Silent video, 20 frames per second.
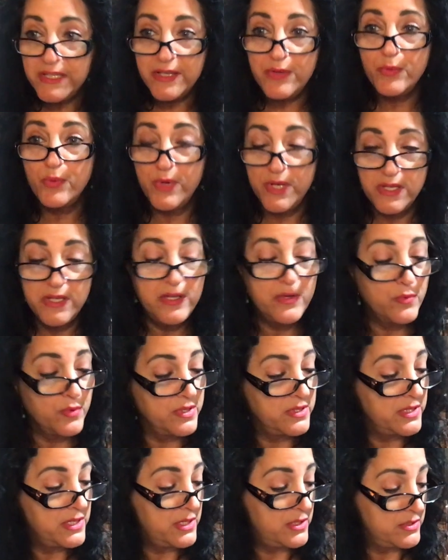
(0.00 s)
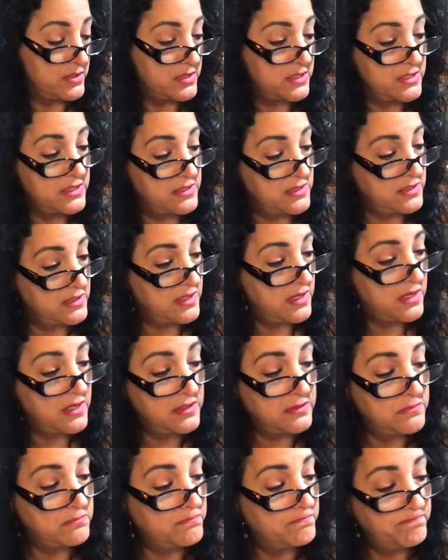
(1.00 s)
really, really good.
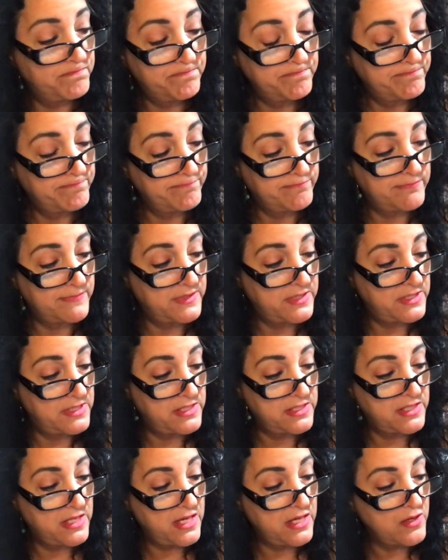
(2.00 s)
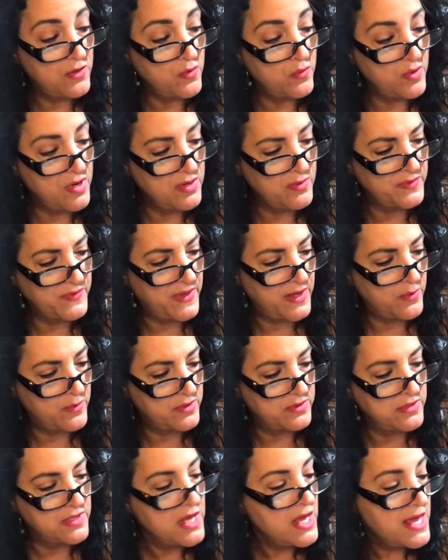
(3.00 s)
You can't go wrong with that one.